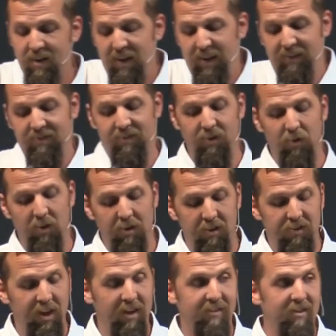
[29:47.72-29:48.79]
he's doing the
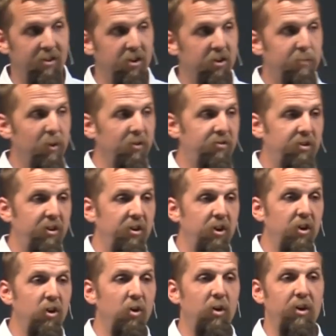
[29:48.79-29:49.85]
things that they're supposed to
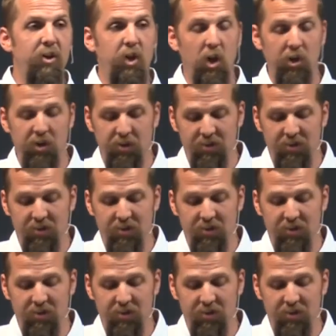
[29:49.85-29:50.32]
do and church